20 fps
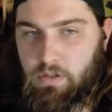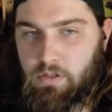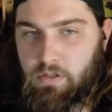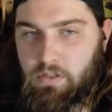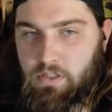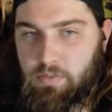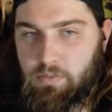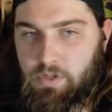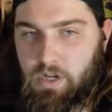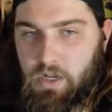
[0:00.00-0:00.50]

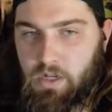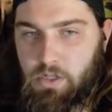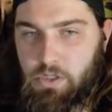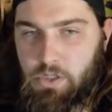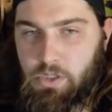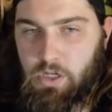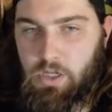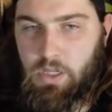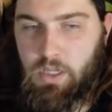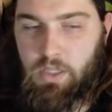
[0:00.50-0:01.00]
Subject getting
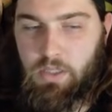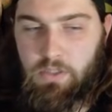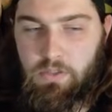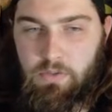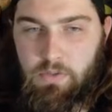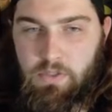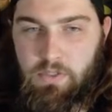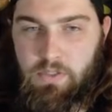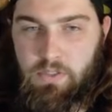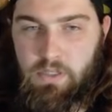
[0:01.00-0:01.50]
chains.
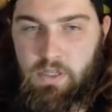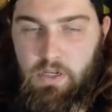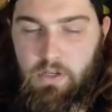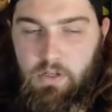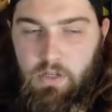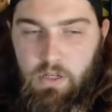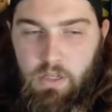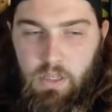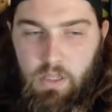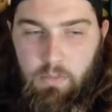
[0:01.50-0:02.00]
What is that? Are
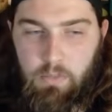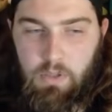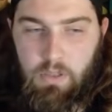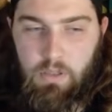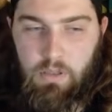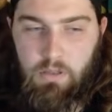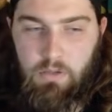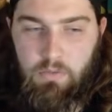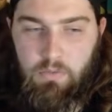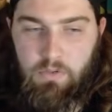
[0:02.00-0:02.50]
you going to hit
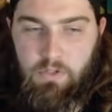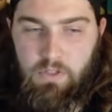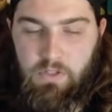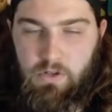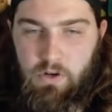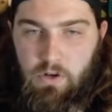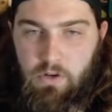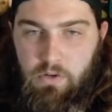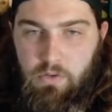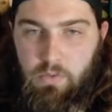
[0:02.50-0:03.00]
me?
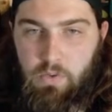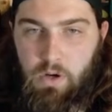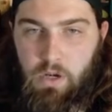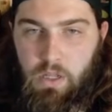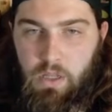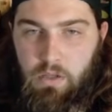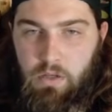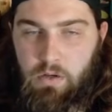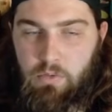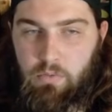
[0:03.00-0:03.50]
Discard
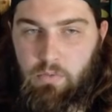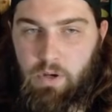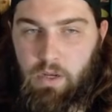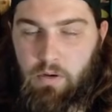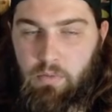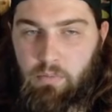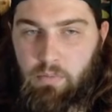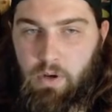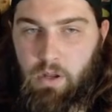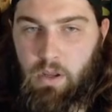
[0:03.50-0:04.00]
20. You going to
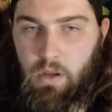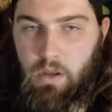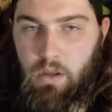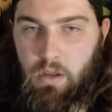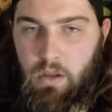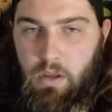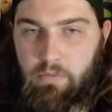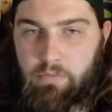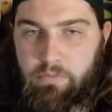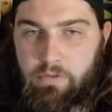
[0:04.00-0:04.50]
random knock
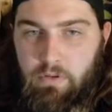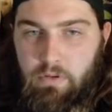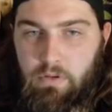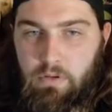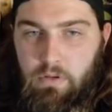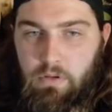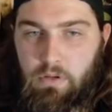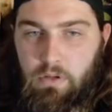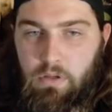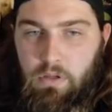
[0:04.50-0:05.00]
off.
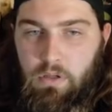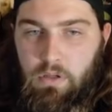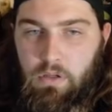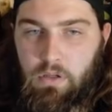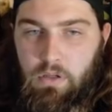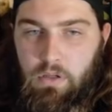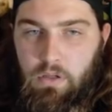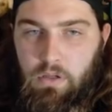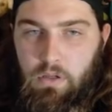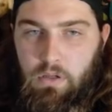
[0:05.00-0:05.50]

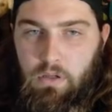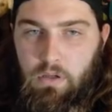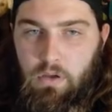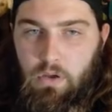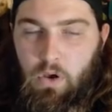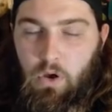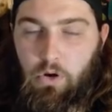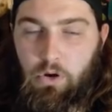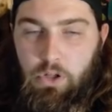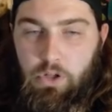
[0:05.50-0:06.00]

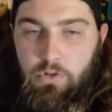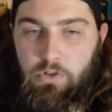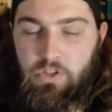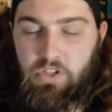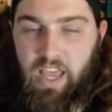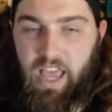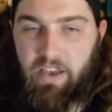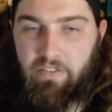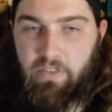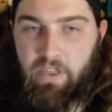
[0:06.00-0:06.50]
Oh, do you just
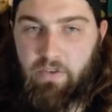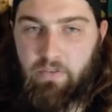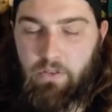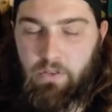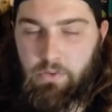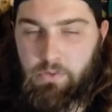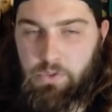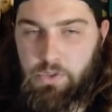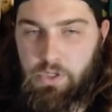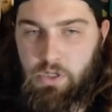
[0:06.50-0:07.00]
have the
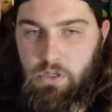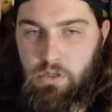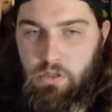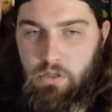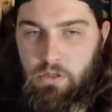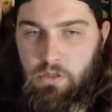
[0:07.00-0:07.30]
evolution?